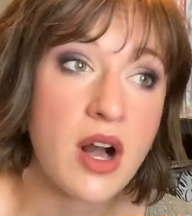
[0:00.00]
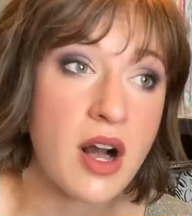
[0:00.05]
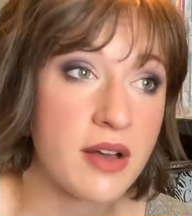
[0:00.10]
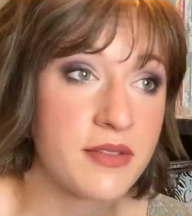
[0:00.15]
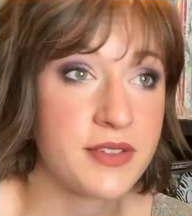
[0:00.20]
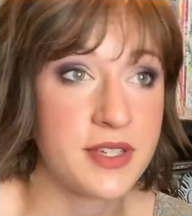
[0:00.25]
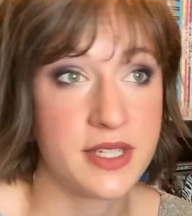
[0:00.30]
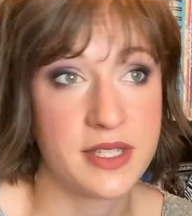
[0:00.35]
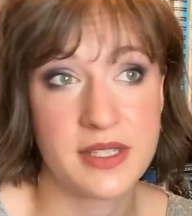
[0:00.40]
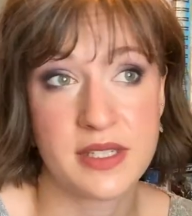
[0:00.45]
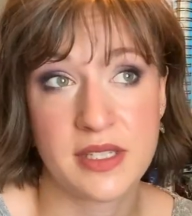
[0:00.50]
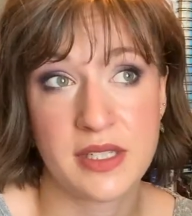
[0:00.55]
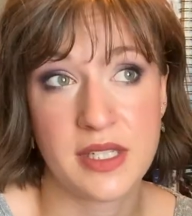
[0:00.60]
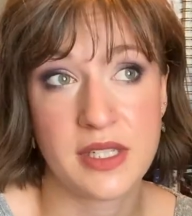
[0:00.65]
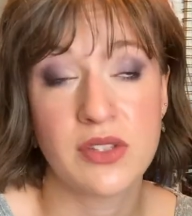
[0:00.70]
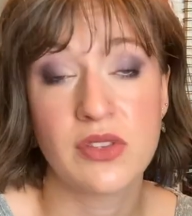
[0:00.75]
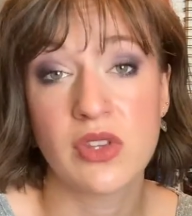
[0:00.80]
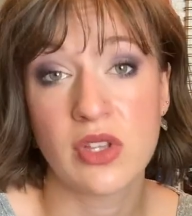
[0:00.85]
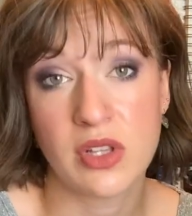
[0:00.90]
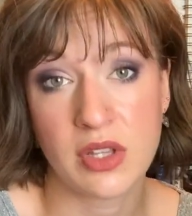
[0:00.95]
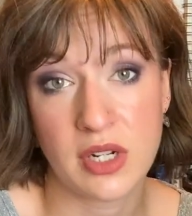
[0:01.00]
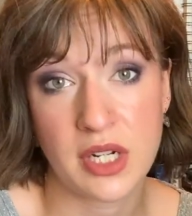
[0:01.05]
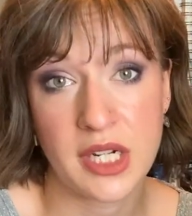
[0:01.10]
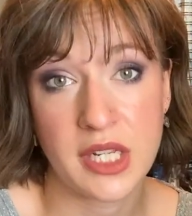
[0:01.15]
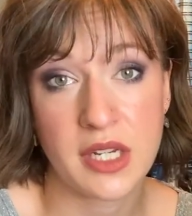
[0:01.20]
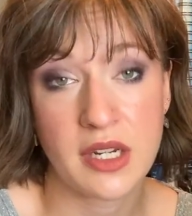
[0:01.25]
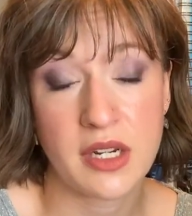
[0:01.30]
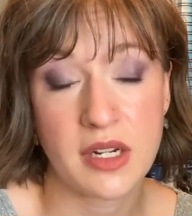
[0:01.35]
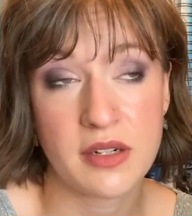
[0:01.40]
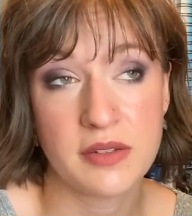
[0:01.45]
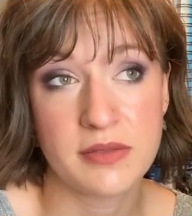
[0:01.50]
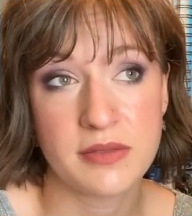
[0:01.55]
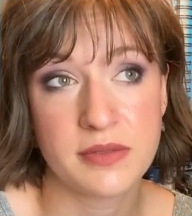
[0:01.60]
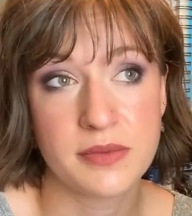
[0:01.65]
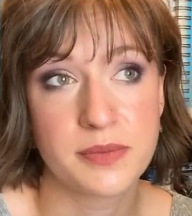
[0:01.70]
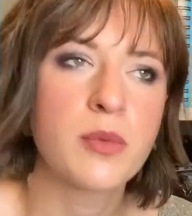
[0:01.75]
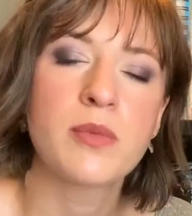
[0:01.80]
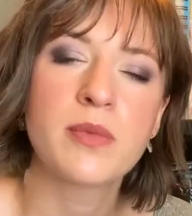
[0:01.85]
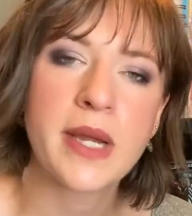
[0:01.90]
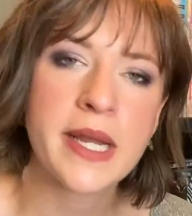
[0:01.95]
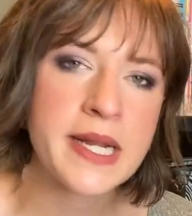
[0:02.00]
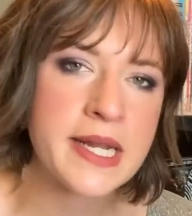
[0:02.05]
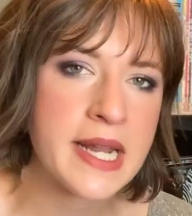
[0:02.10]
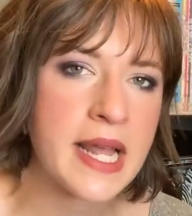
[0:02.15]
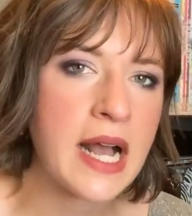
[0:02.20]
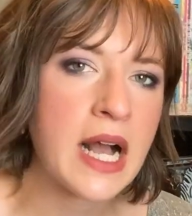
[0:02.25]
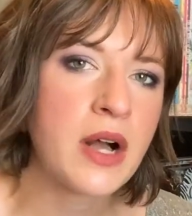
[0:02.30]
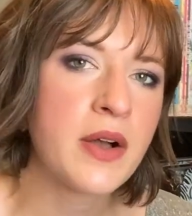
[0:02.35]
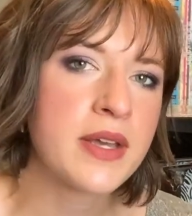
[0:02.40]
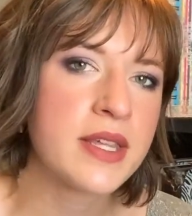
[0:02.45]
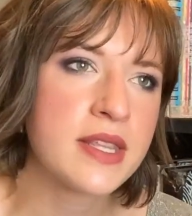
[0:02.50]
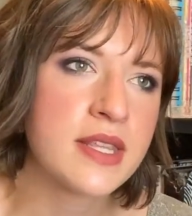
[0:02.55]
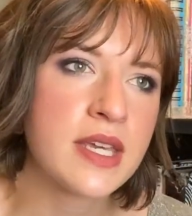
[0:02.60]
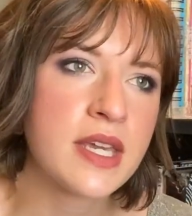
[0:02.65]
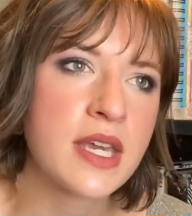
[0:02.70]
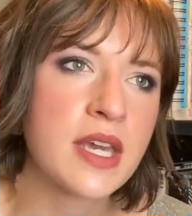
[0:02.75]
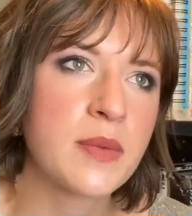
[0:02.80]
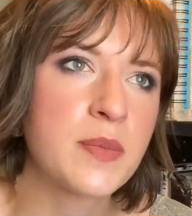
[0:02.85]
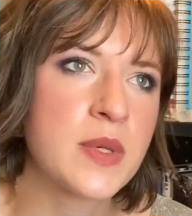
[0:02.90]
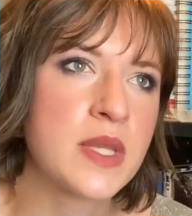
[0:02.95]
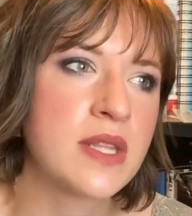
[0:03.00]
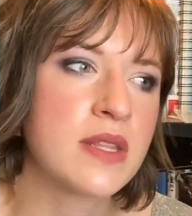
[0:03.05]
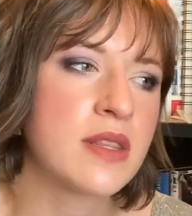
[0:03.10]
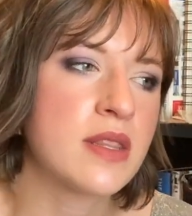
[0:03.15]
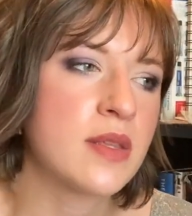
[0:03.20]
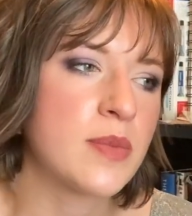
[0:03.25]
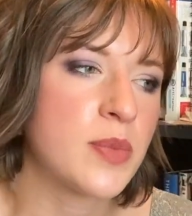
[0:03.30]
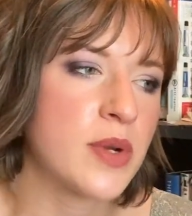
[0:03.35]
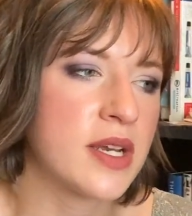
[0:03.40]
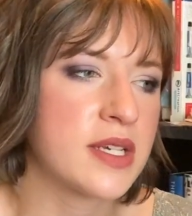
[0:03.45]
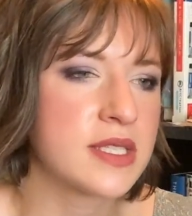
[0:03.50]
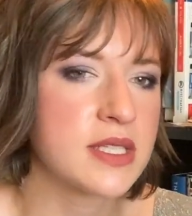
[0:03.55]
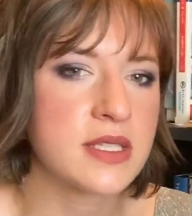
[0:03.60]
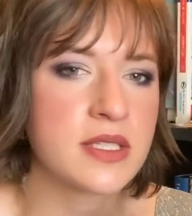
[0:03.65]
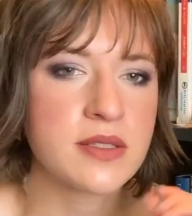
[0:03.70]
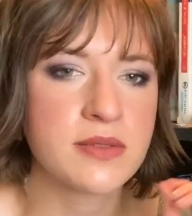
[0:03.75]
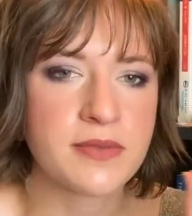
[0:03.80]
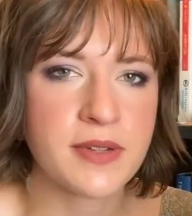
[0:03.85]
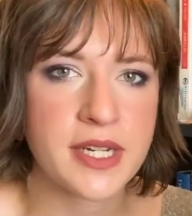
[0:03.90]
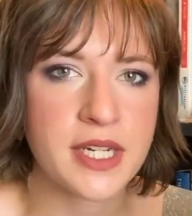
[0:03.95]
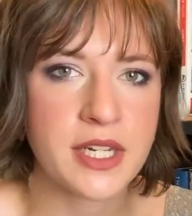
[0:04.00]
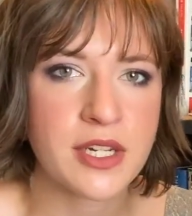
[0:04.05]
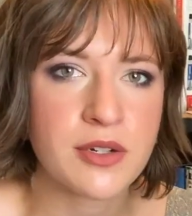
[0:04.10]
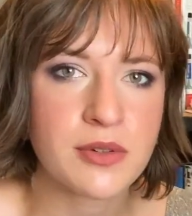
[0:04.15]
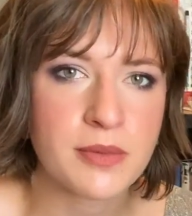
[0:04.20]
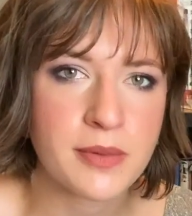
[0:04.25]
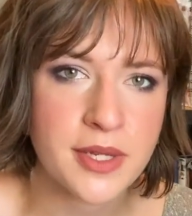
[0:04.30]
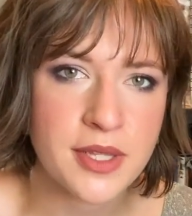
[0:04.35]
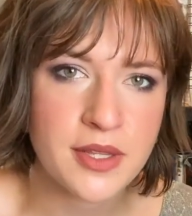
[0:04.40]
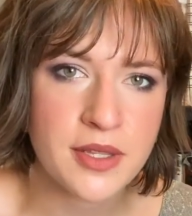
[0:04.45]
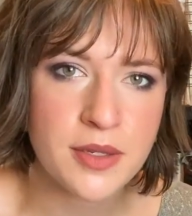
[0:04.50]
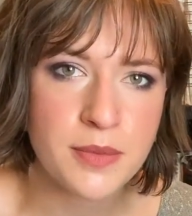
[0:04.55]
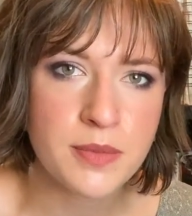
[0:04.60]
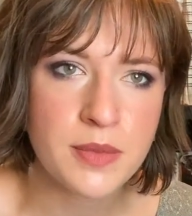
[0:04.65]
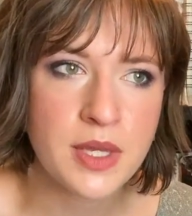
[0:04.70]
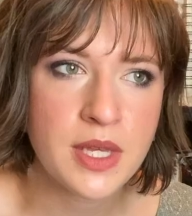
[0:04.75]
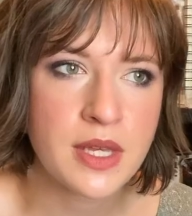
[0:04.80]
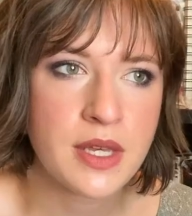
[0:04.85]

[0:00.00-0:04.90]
obviously, the learning curve. Right now, I think I'm in the process of finding a rhythm